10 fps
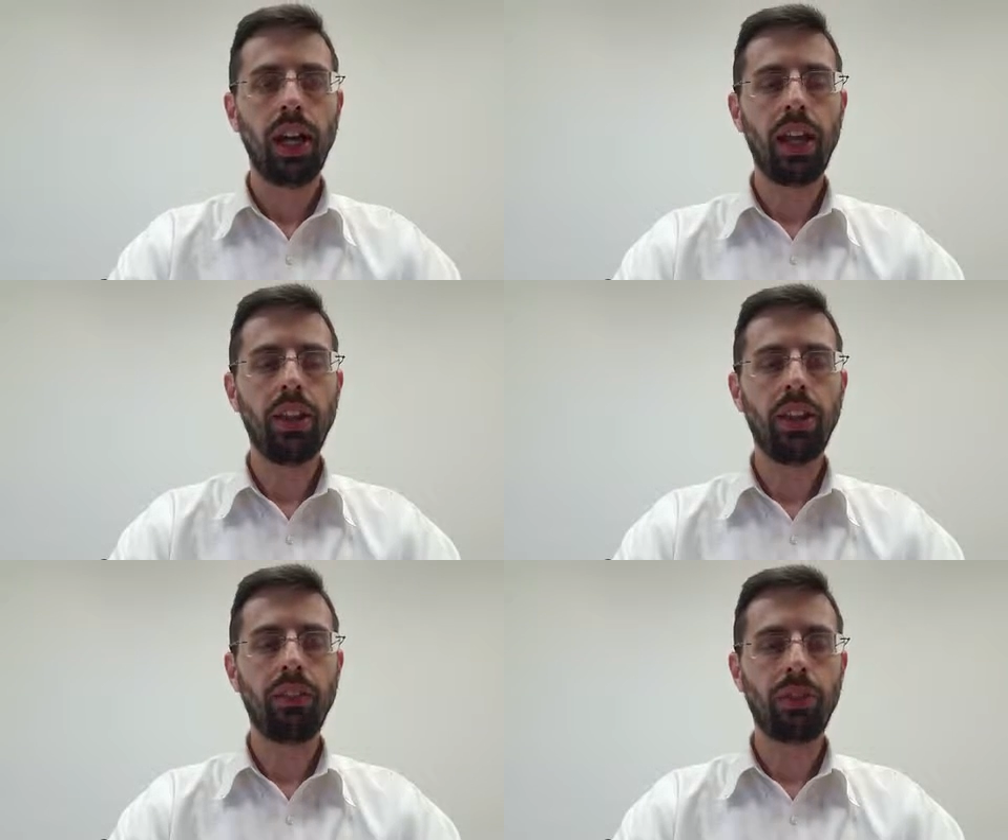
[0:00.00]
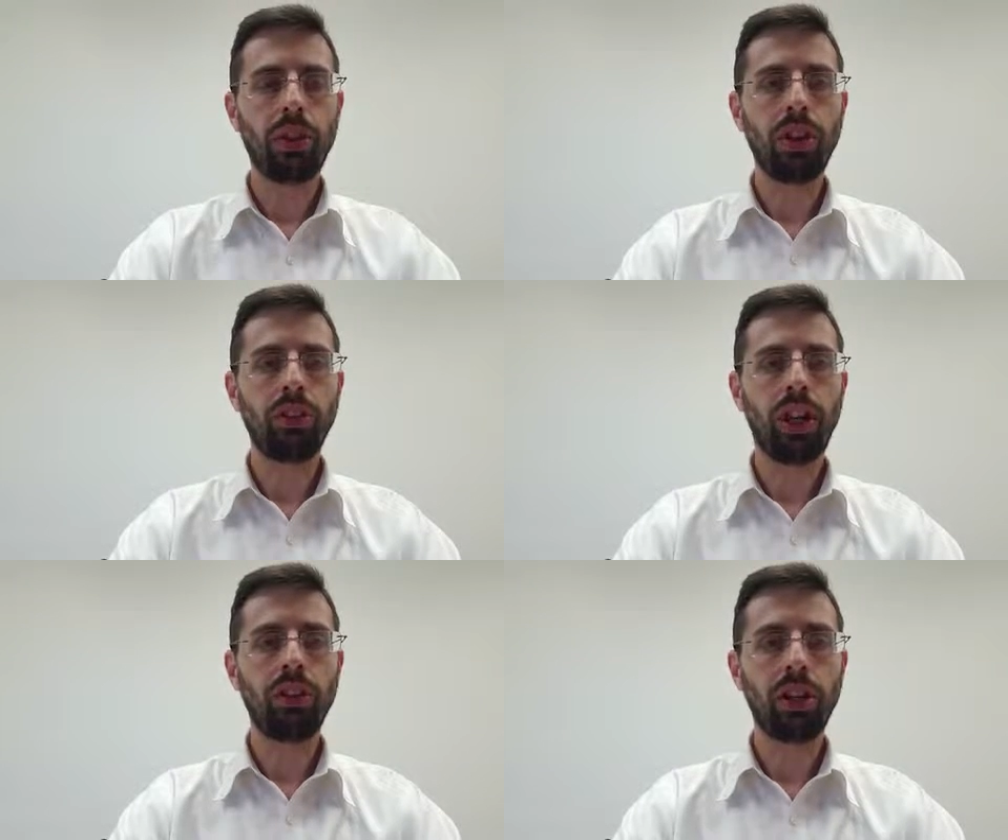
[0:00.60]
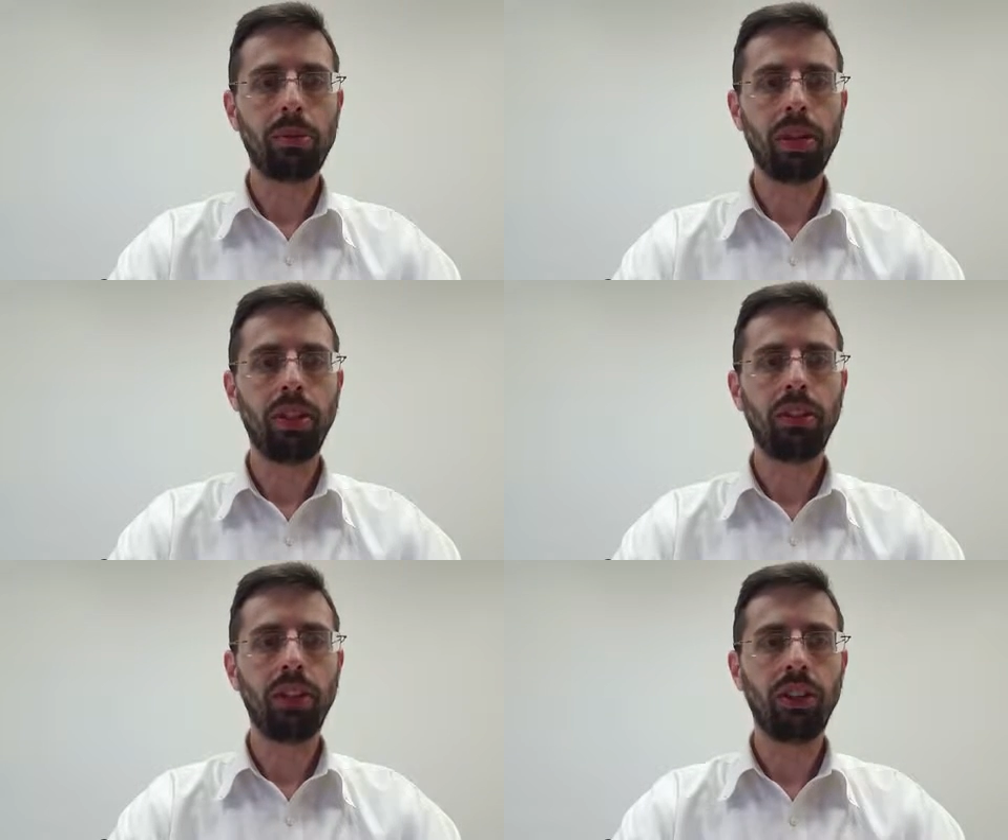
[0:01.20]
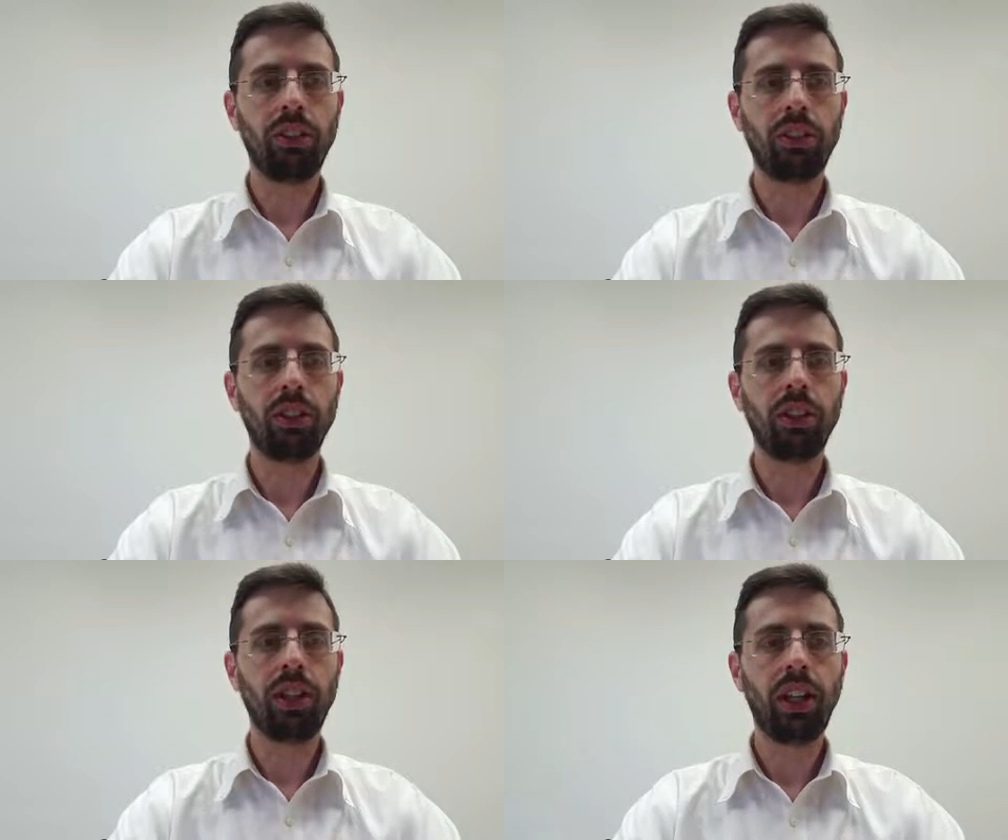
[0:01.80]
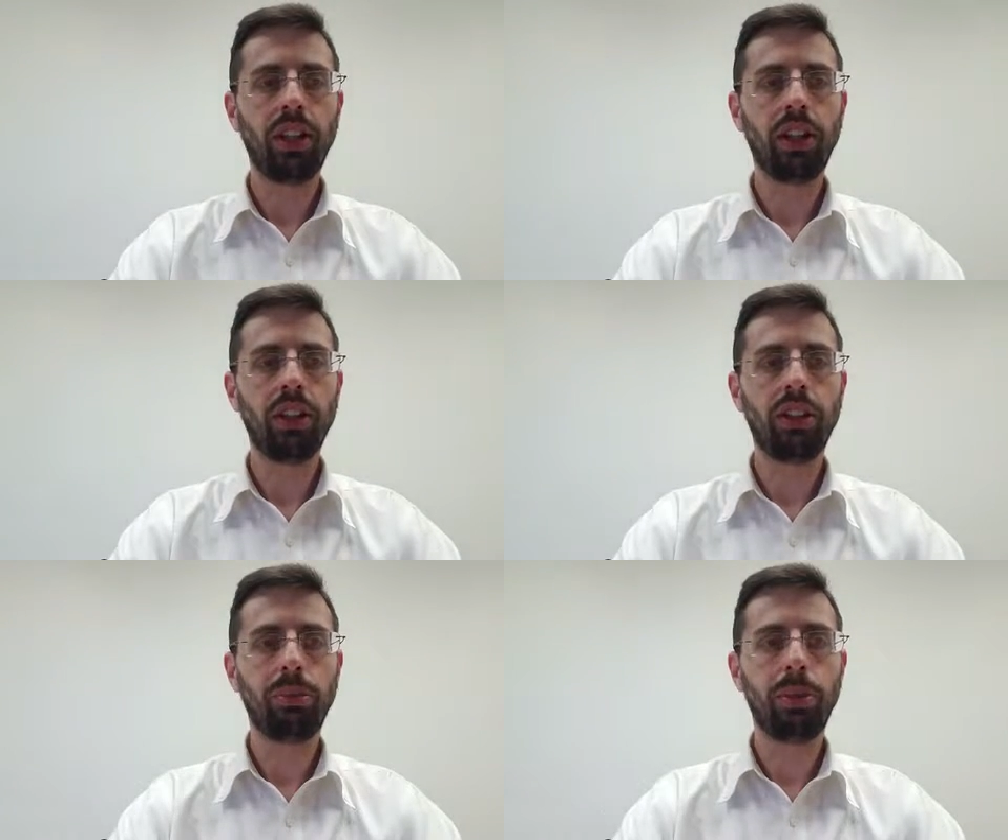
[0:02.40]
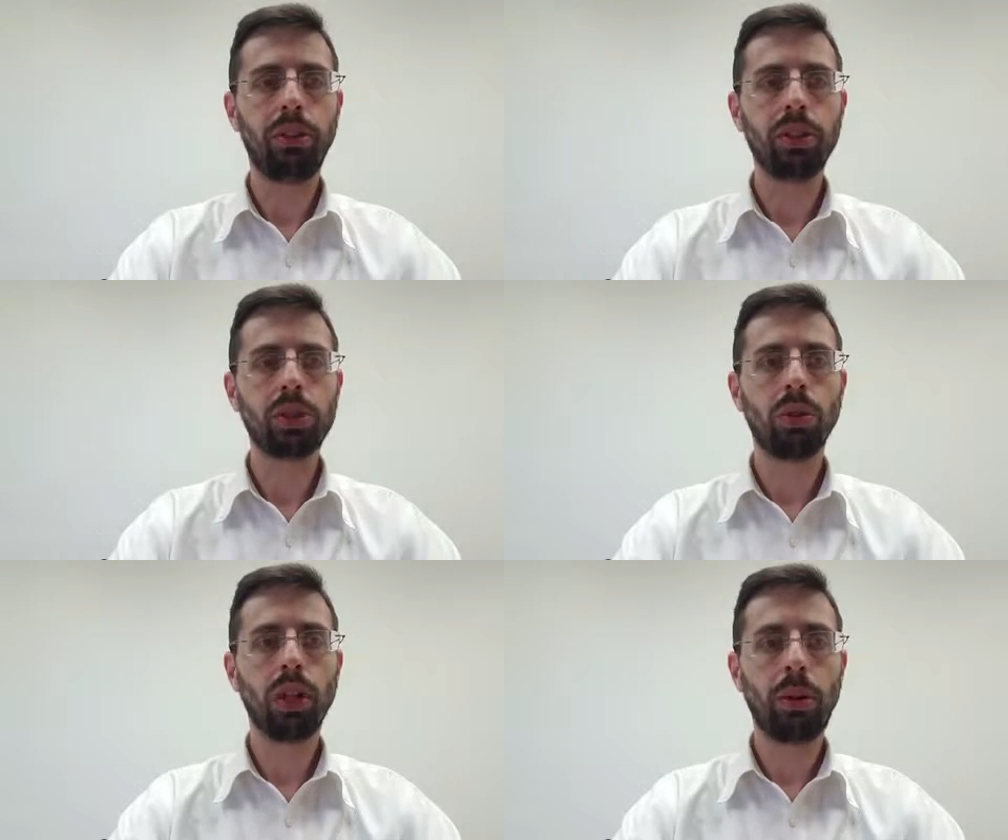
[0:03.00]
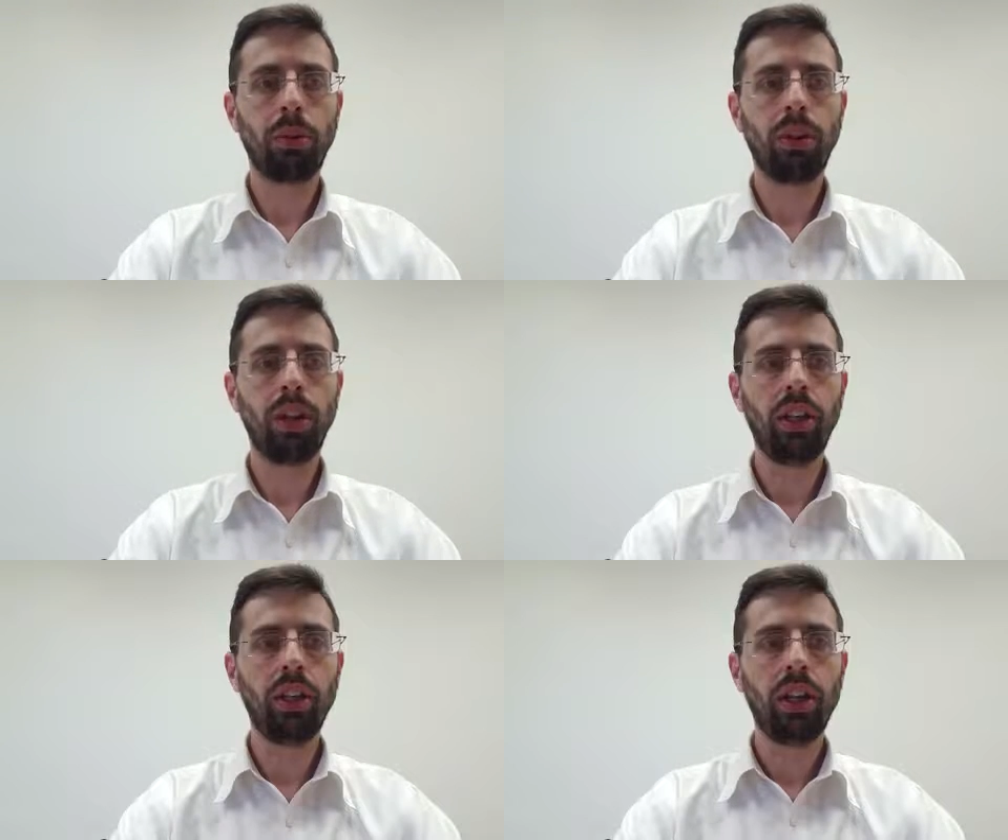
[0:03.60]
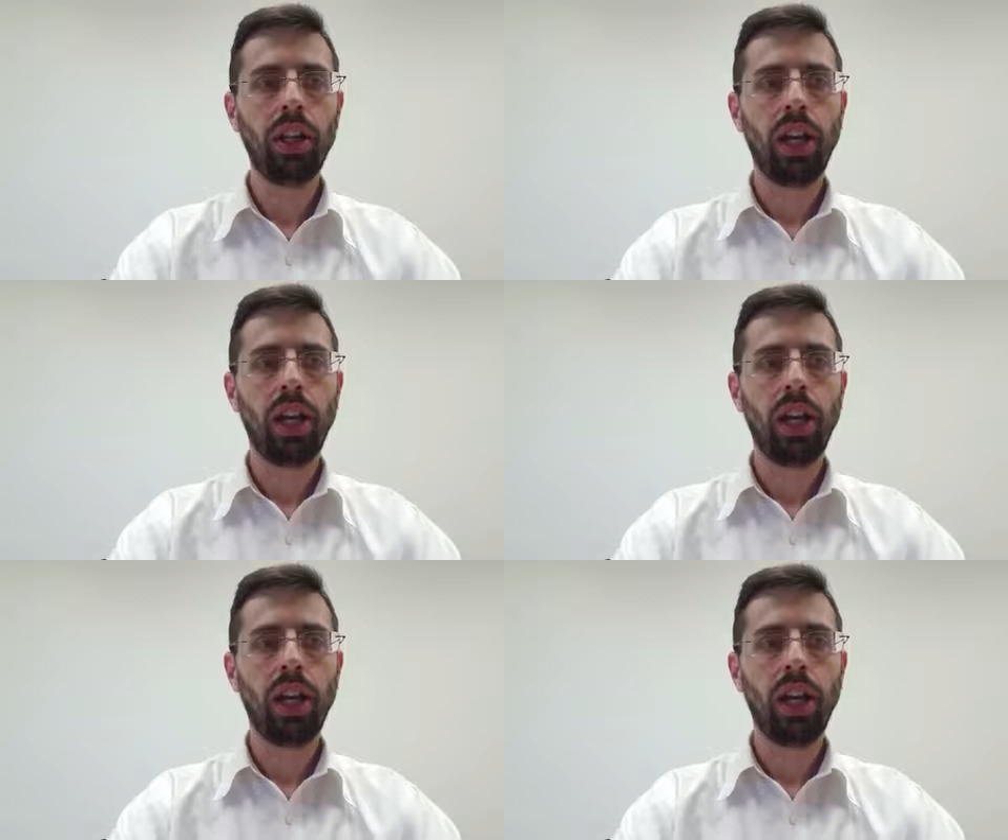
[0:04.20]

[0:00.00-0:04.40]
and that for the entire time that he decides to take on this spiritual upgrade.